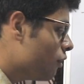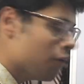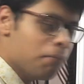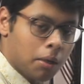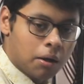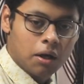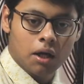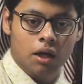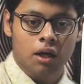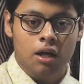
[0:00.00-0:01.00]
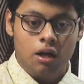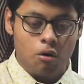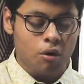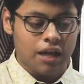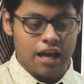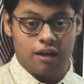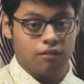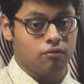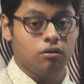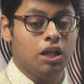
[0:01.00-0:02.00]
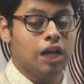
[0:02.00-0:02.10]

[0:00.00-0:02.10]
About a book, okay,